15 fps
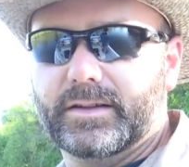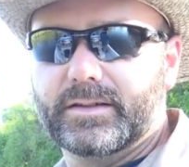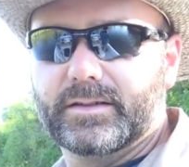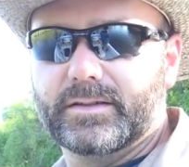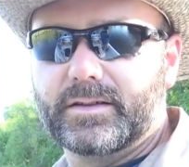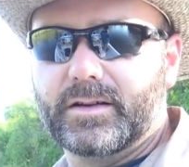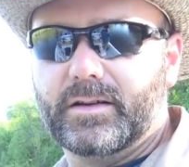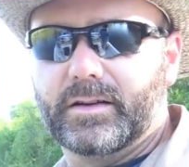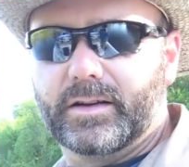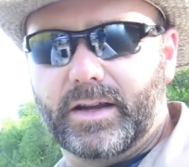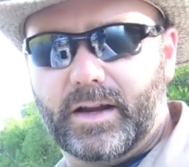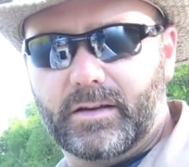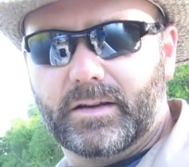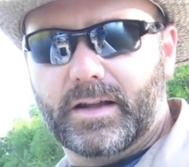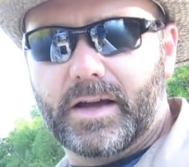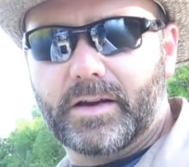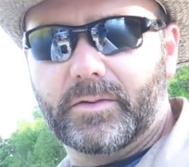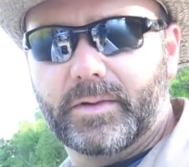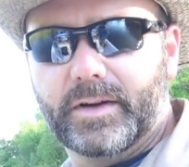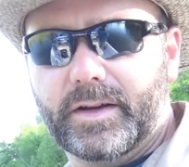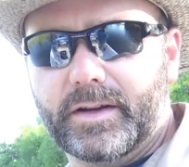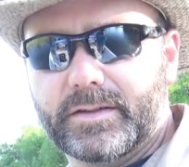this is called a Carolina
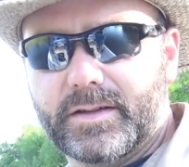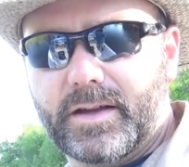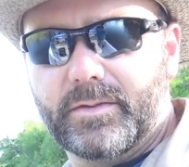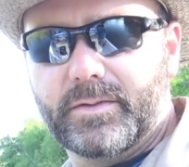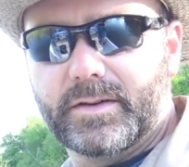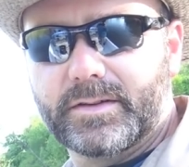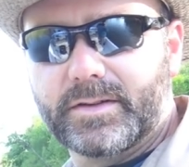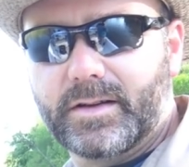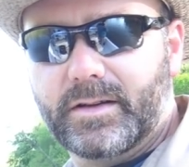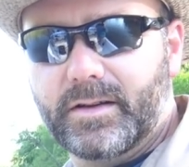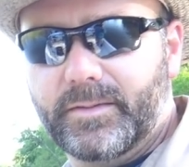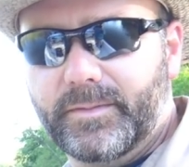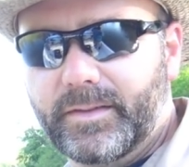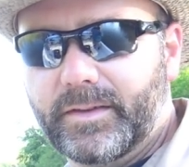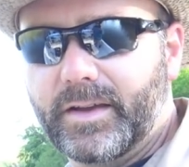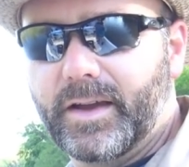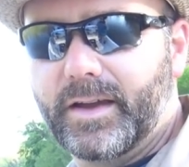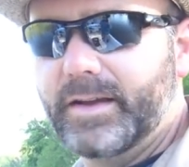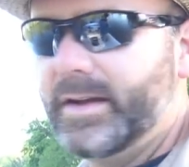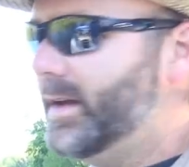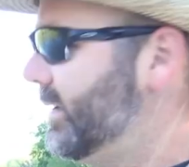rig, is that what it's called? Okay,